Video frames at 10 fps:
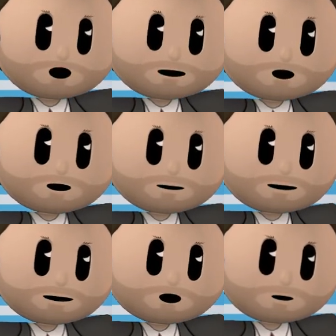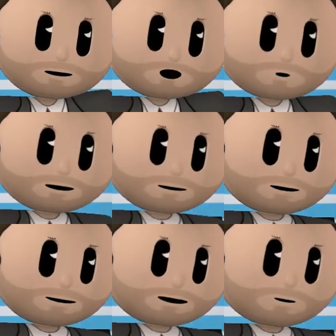And you will be told you're
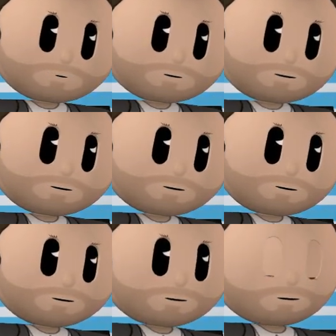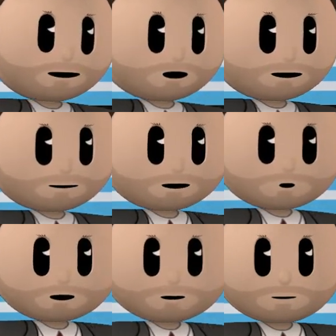insecure. That it's
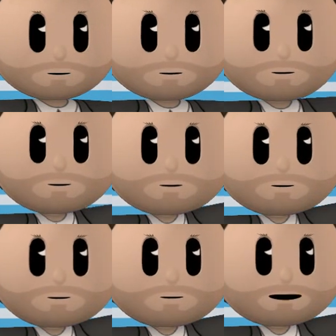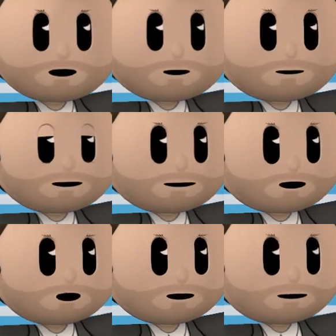normal. They will
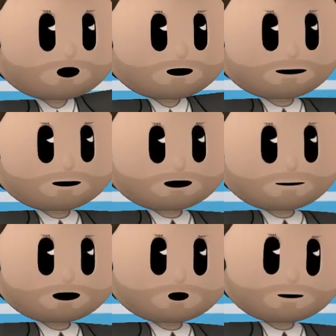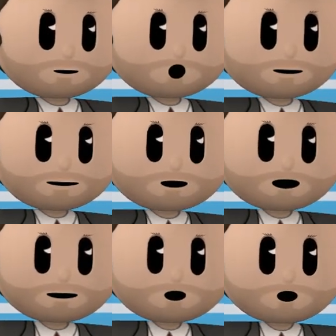take a point you made and start talking
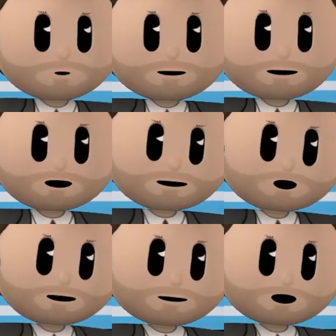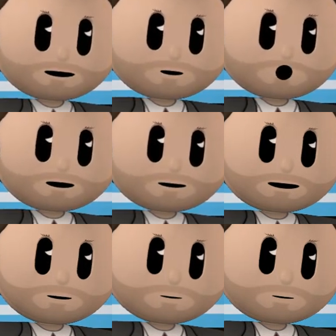about a word in that point like
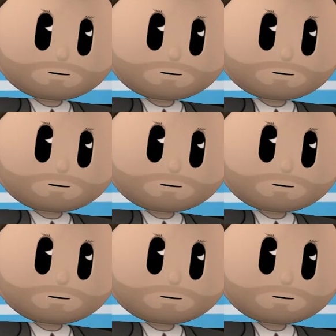coffee